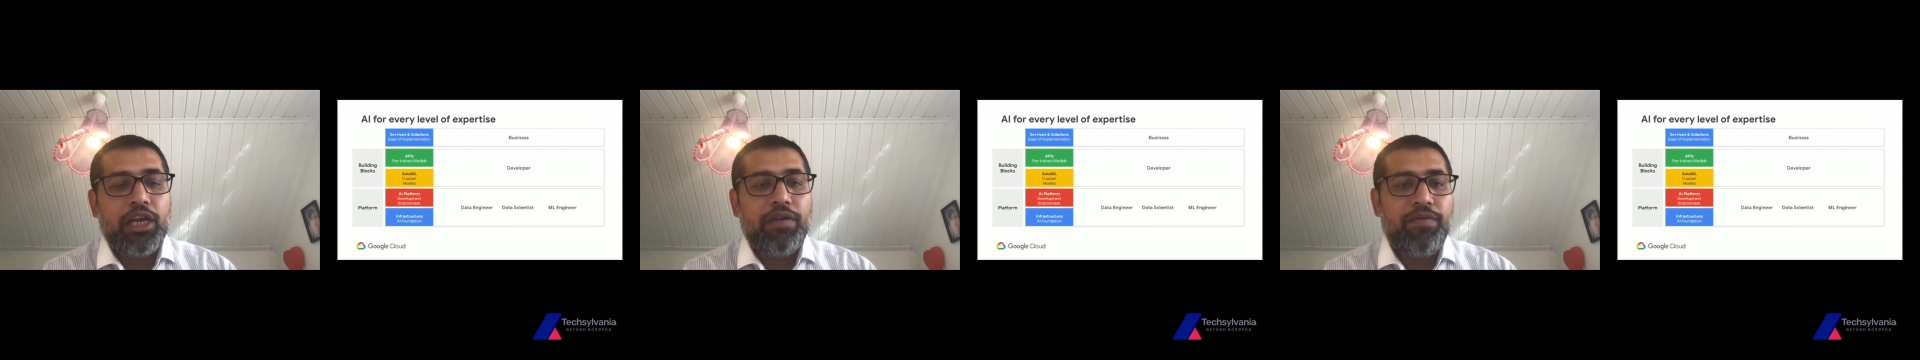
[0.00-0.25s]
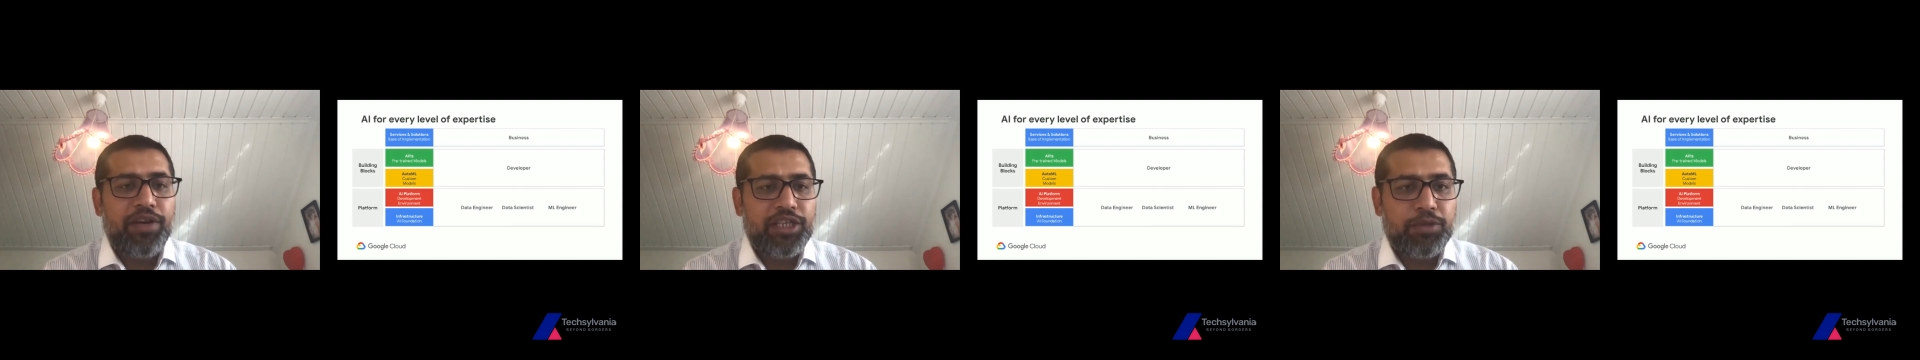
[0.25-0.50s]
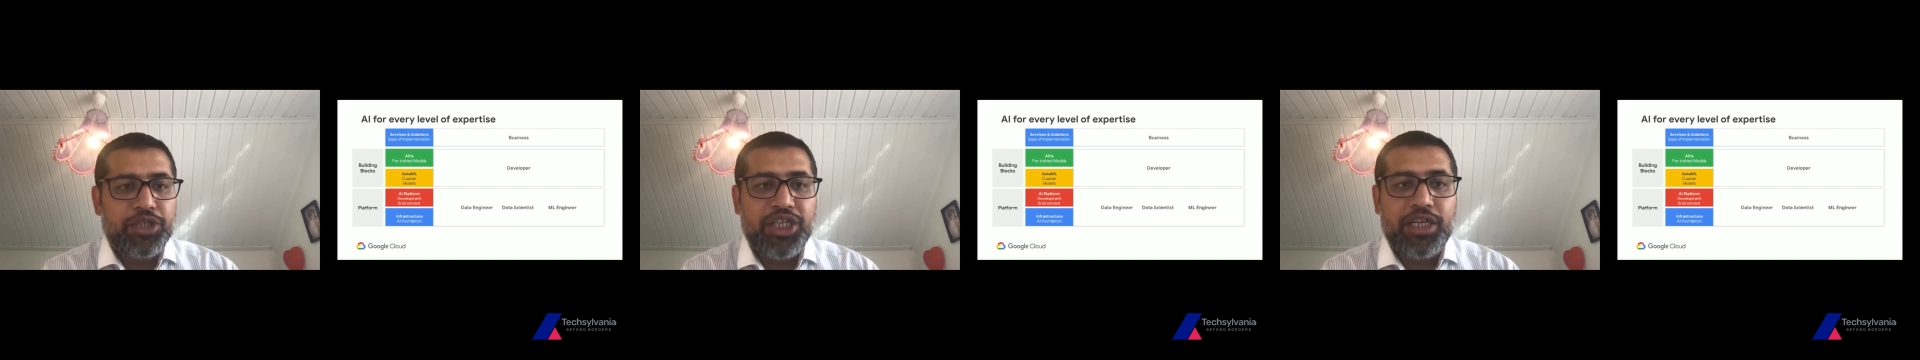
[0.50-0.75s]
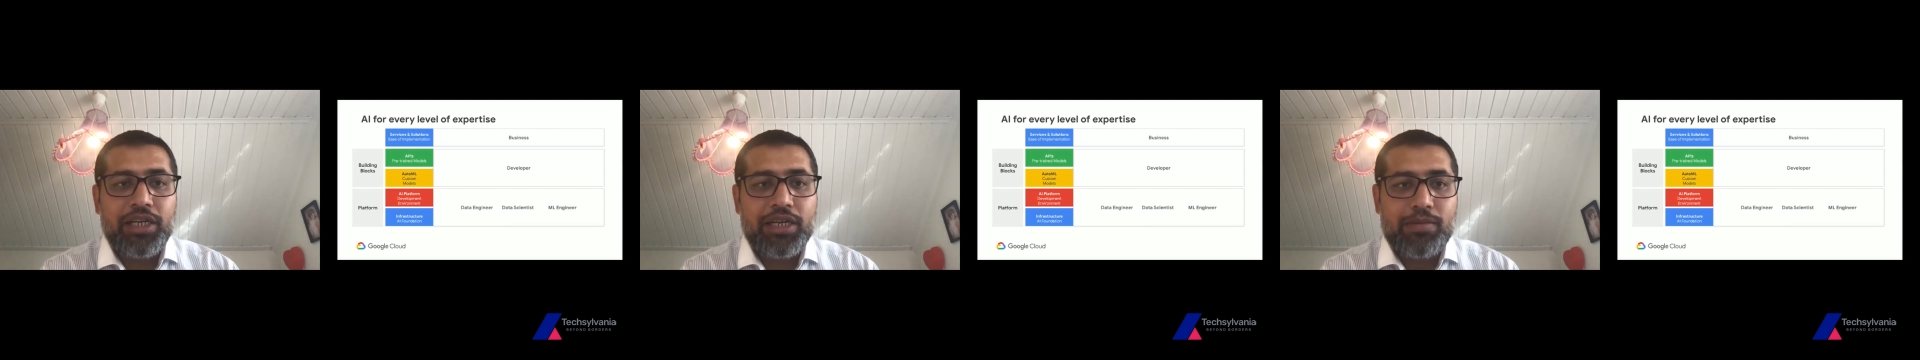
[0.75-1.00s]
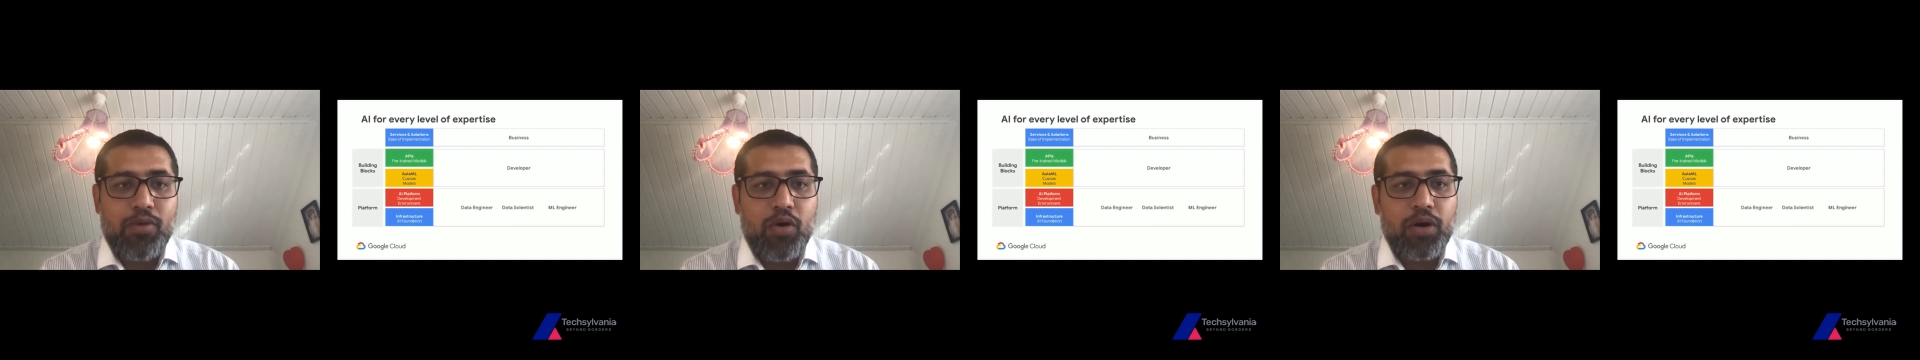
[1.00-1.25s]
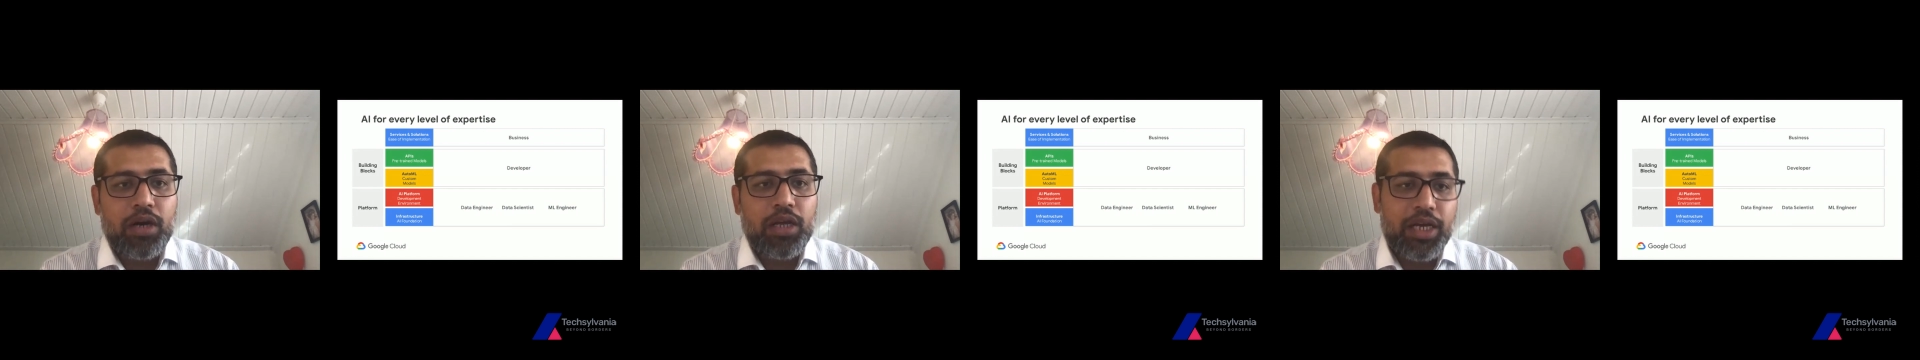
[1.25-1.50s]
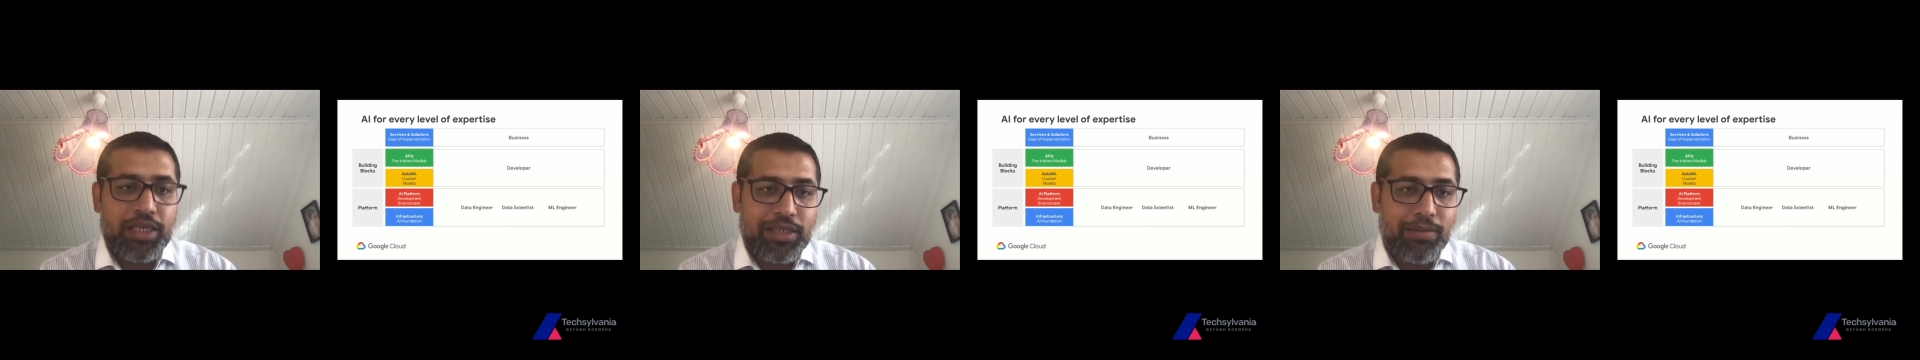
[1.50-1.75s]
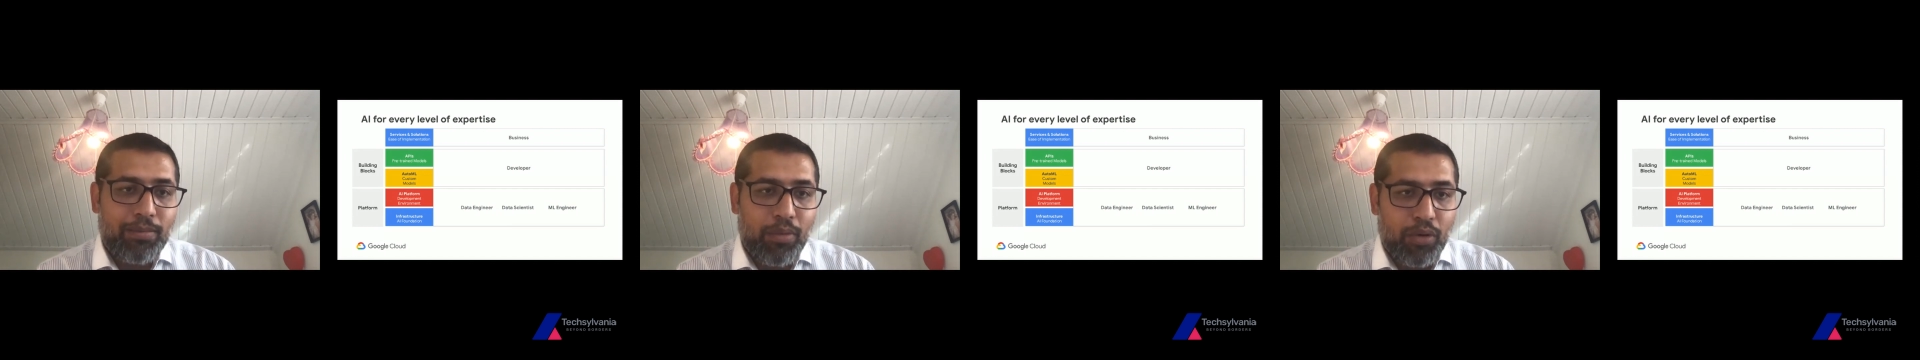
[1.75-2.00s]
which machine learning model is
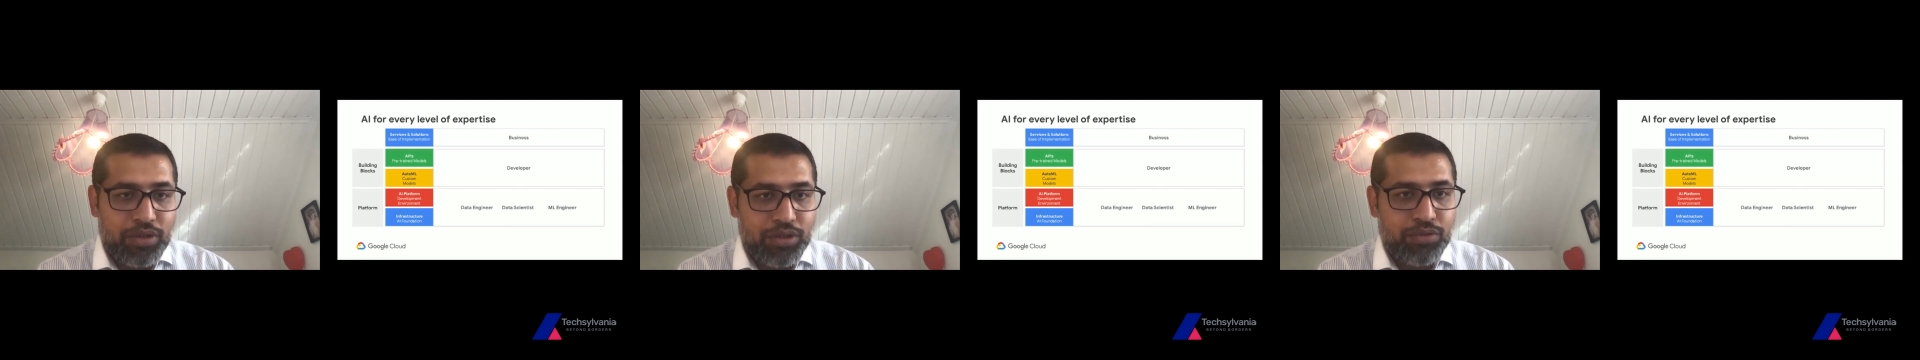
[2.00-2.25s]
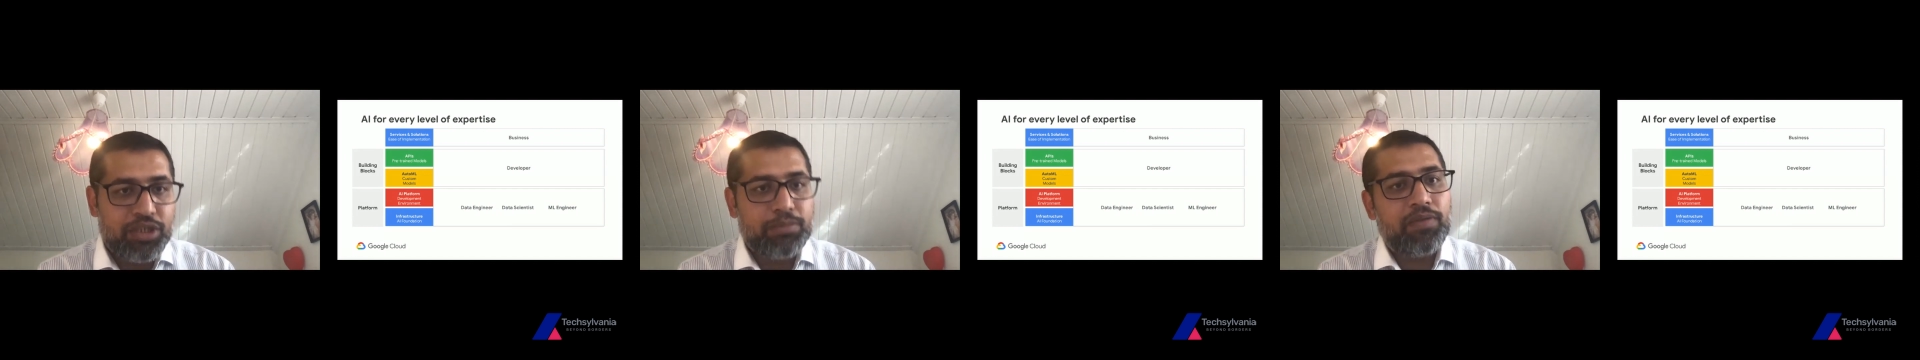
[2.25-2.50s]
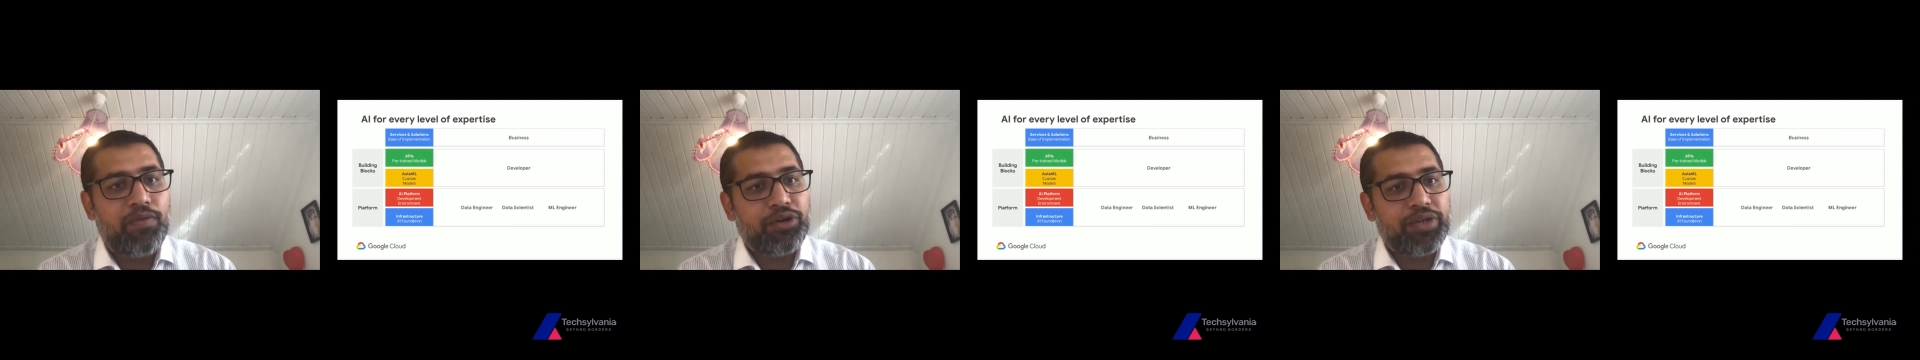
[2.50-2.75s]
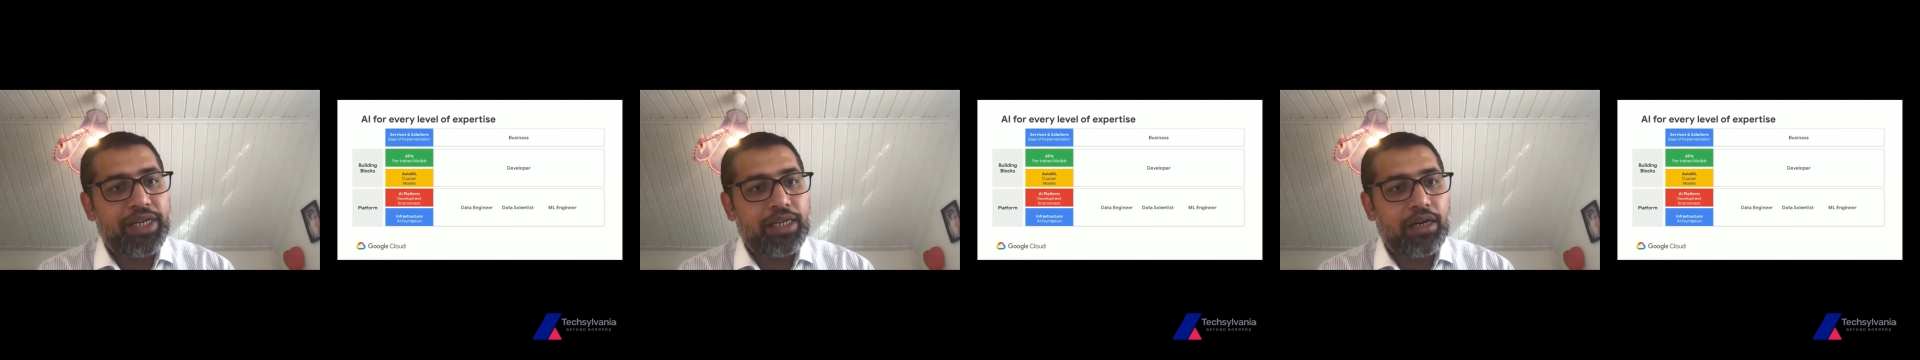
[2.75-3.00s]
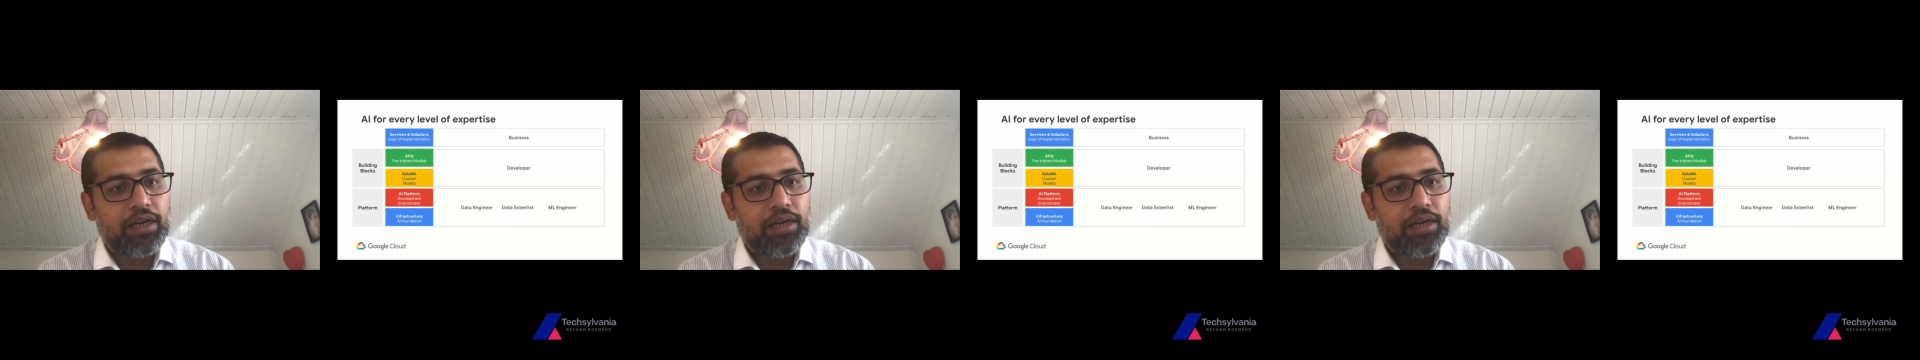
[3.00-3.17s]
most suitable for your data.